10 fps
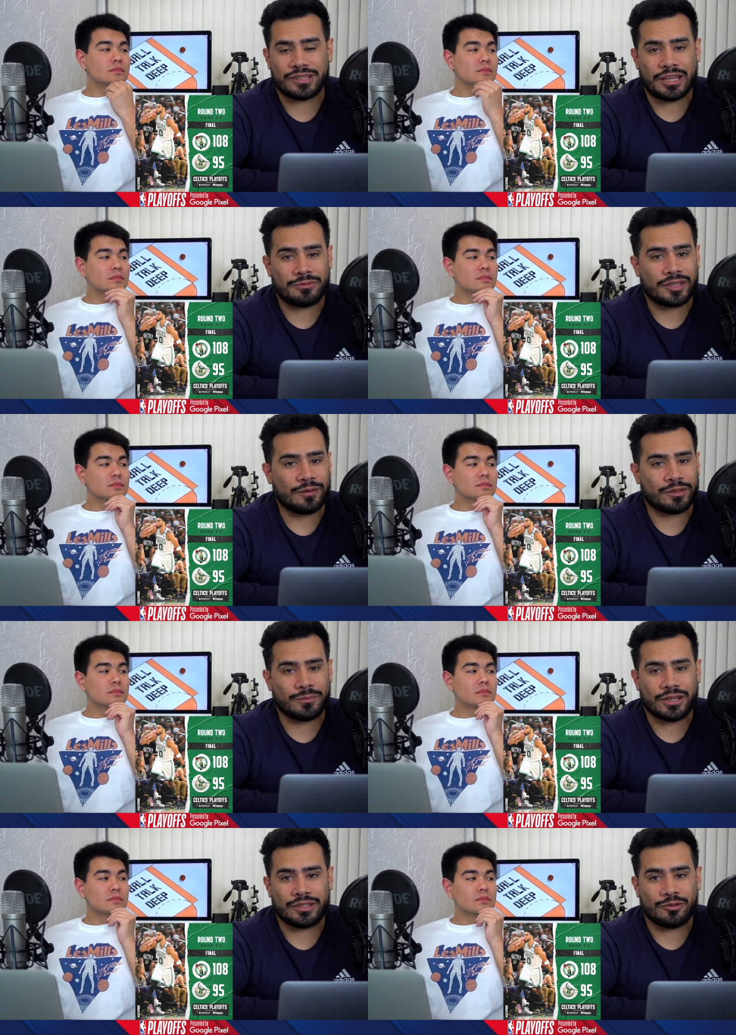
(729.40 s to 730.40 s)
Speaker 1: Game
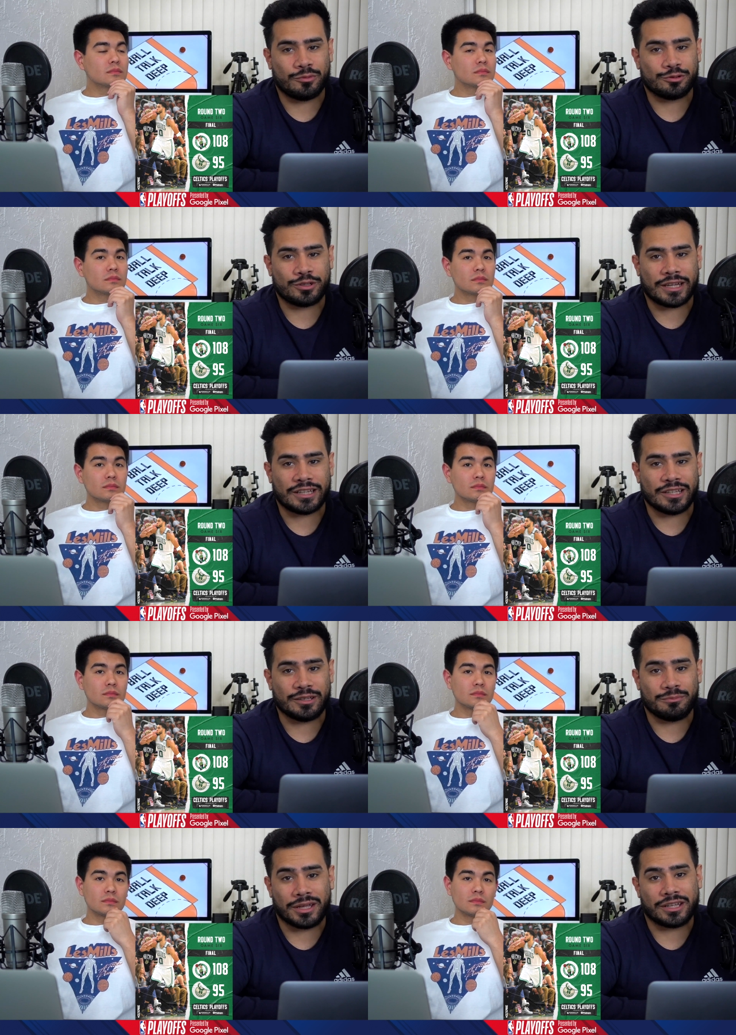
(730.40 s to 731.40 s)
Seven, man, you're most
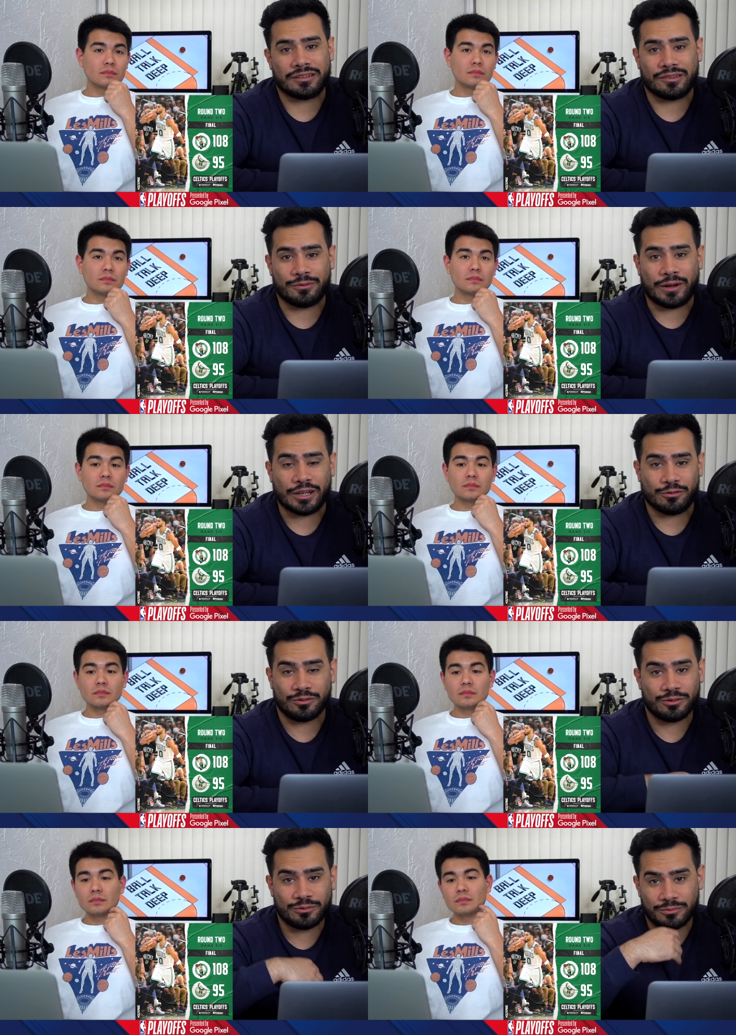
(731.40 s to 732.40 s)
likely making it to the
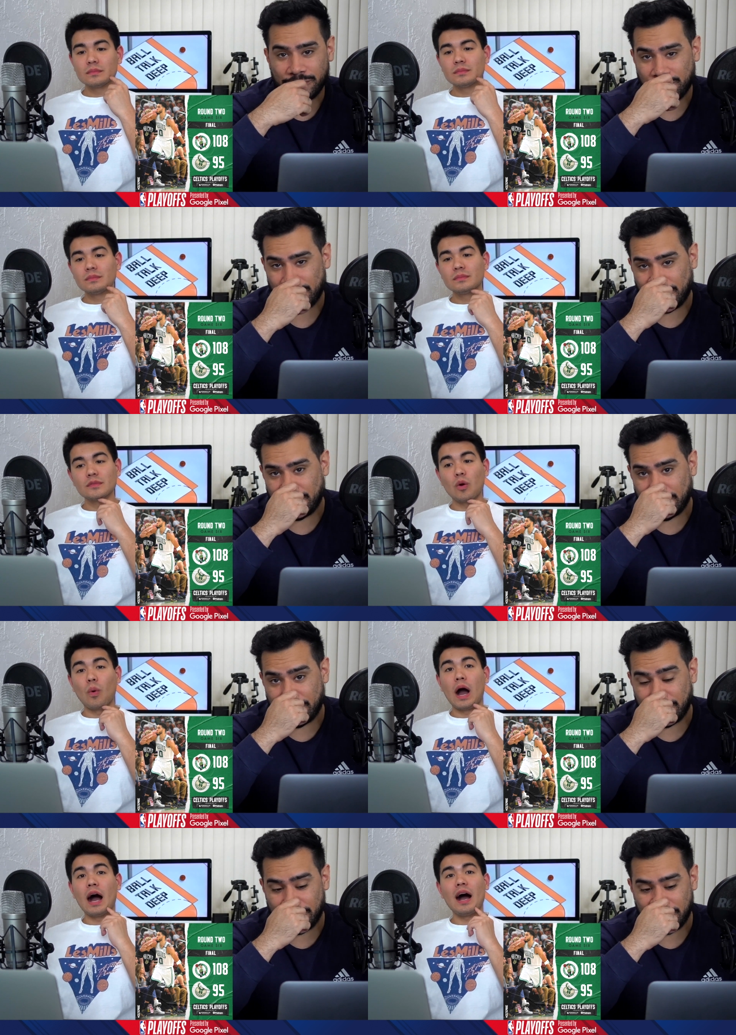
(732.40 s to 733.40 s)
finals.
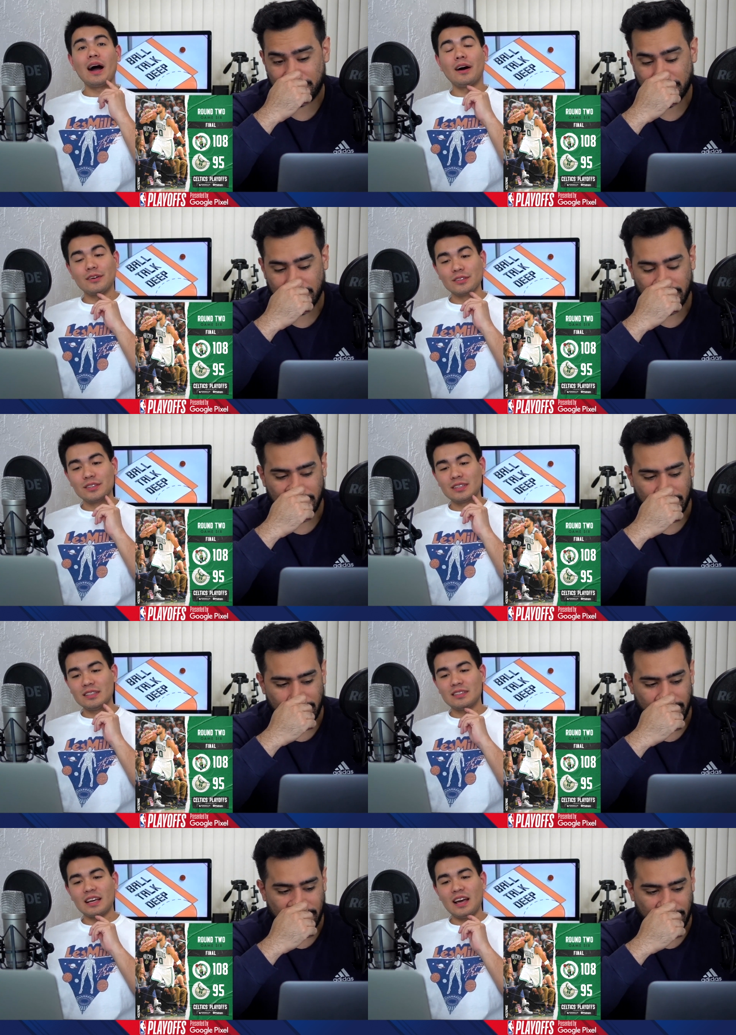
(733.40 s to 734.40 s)
Uh, wow, look
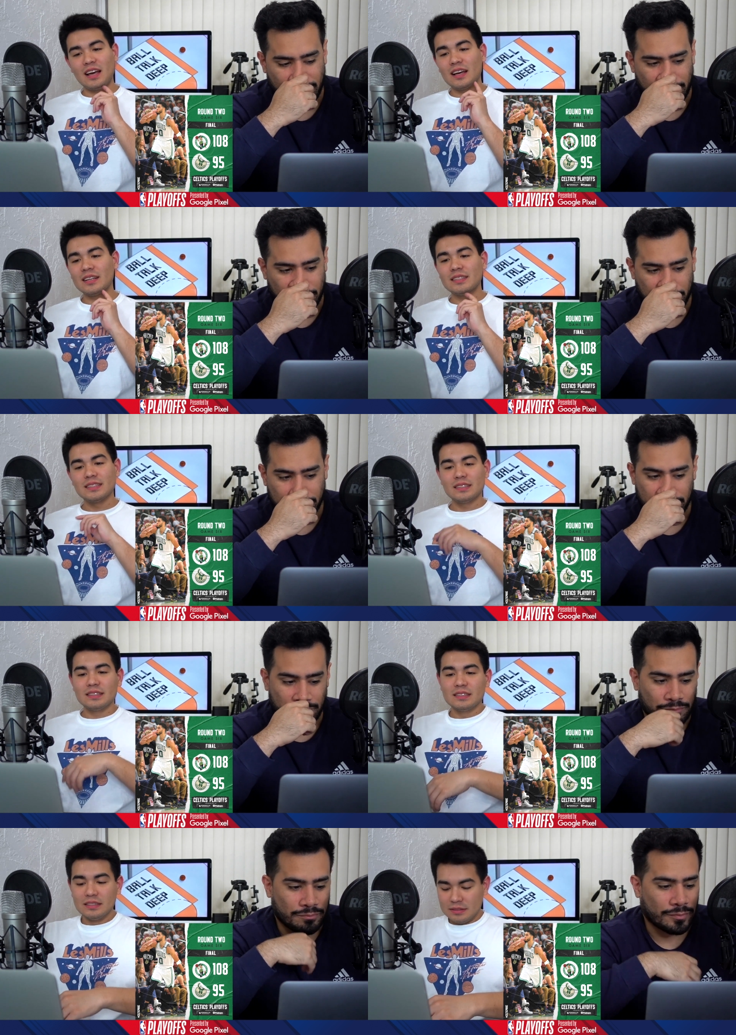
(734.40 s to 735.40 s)
at uh, that.
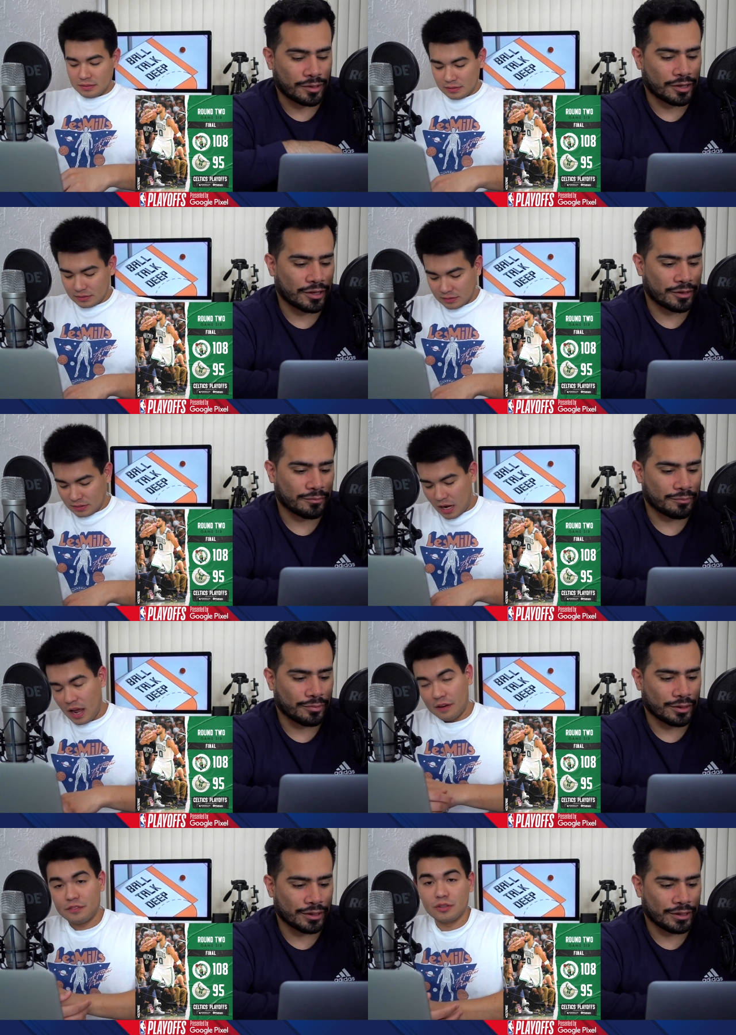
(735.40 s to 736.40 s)
Speaker 2: Uh,
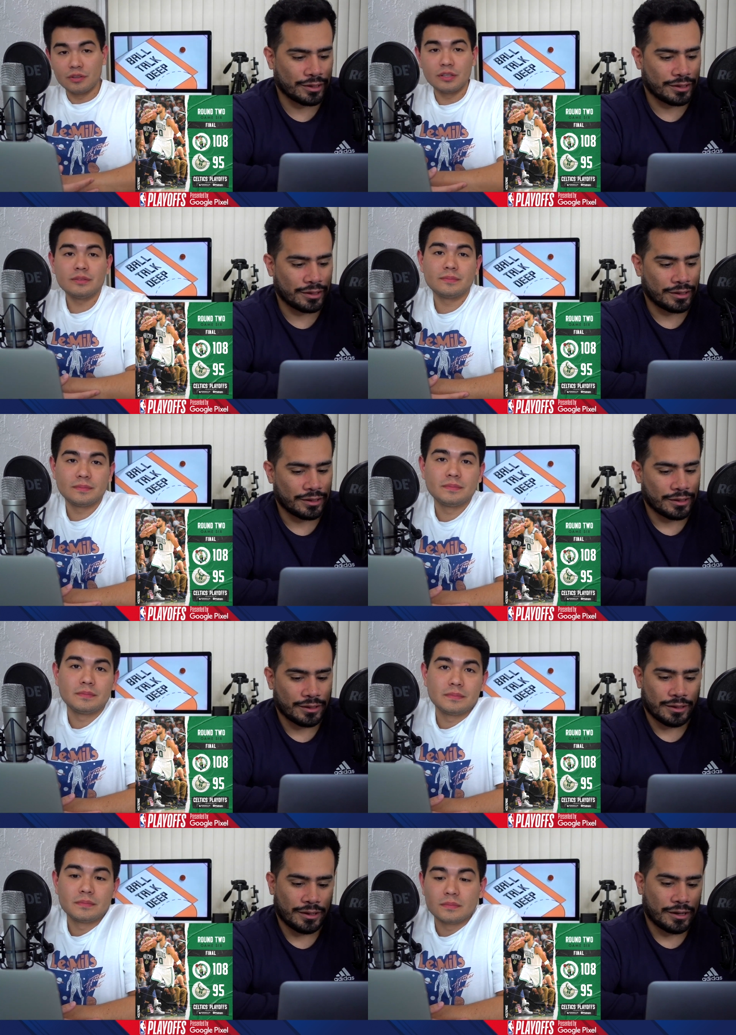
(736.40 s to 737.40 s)
I but, have to agree.
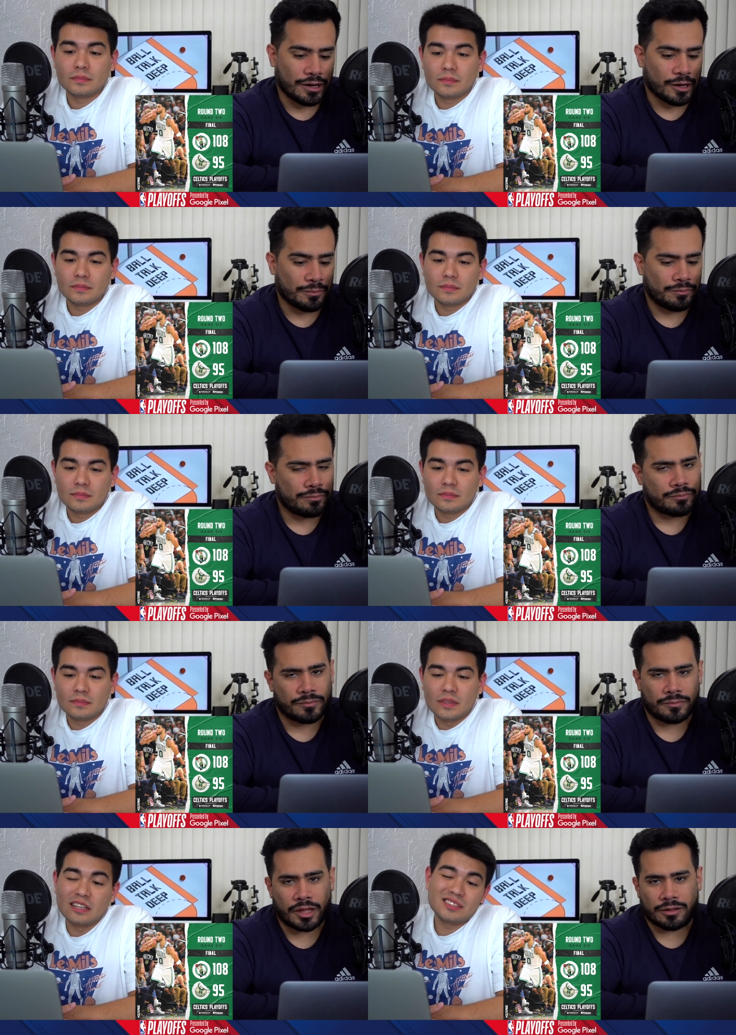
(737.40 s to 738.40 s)
Um,
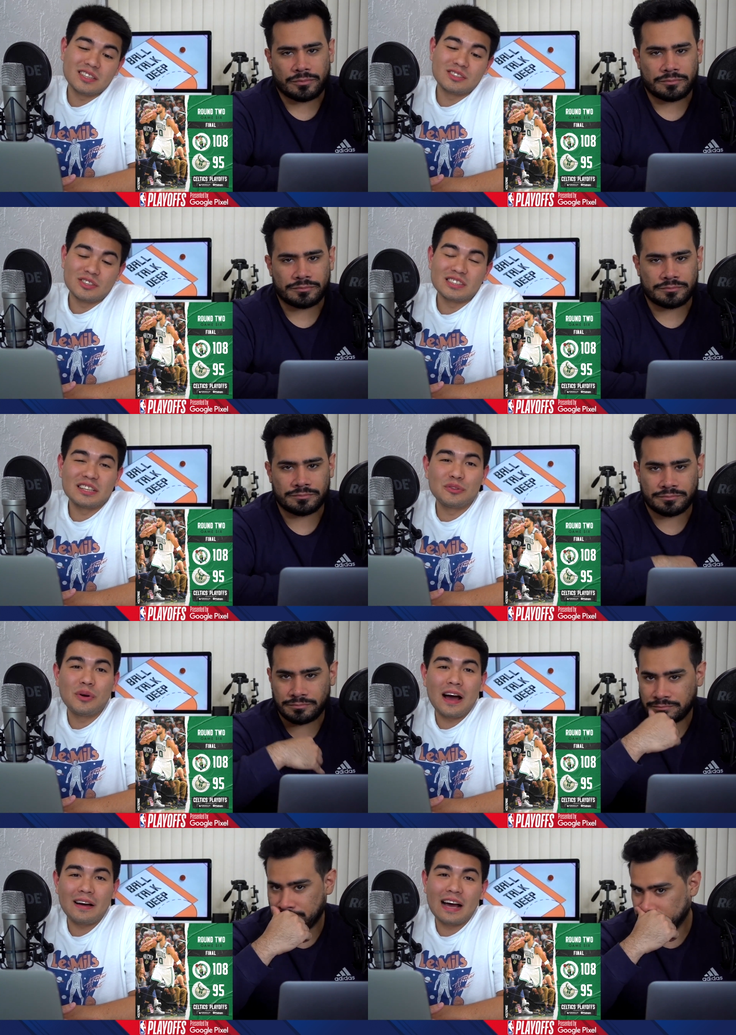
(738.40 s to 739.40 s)
that uh, sucks though, because I
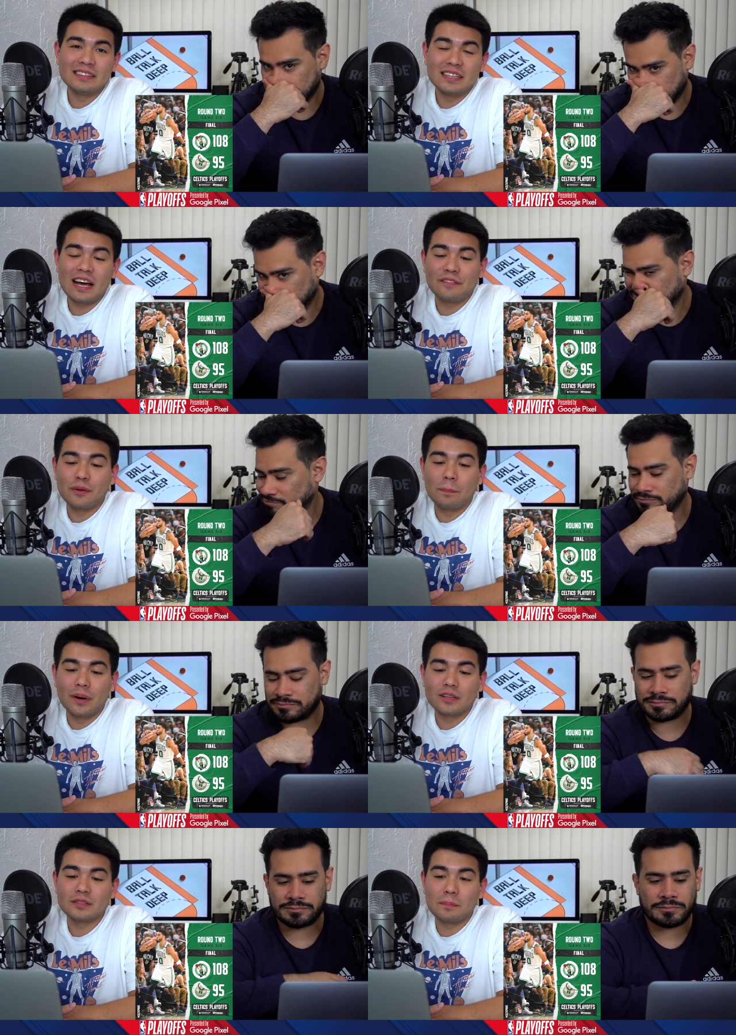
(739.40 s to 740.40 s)
do have I did have the
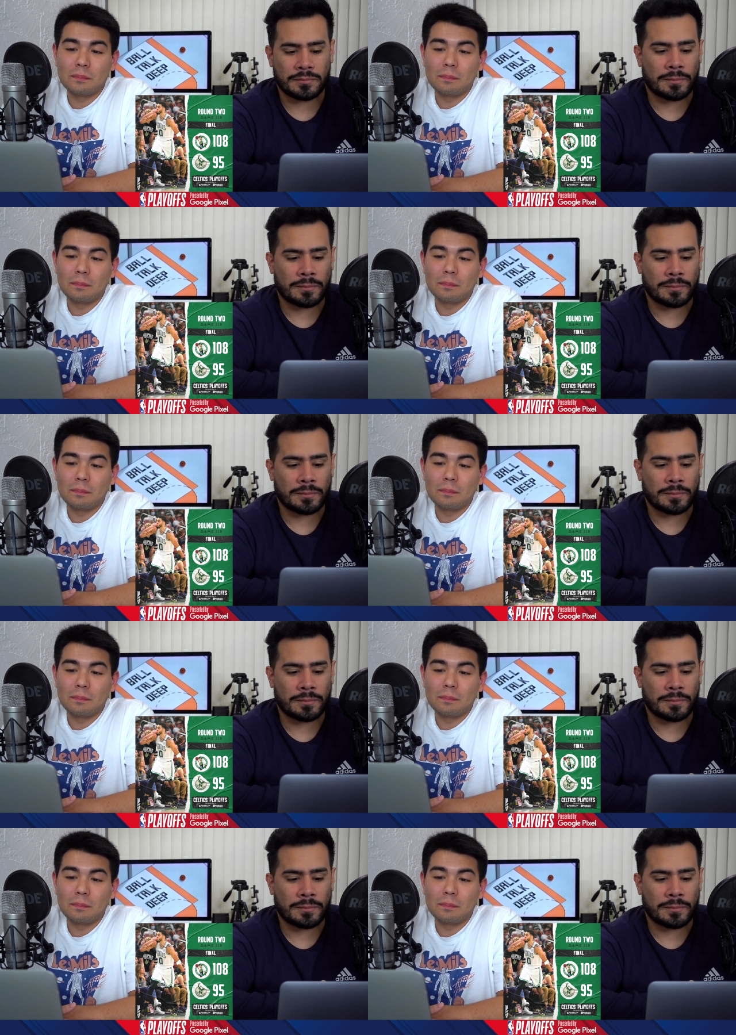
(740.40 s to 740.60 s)
Bucks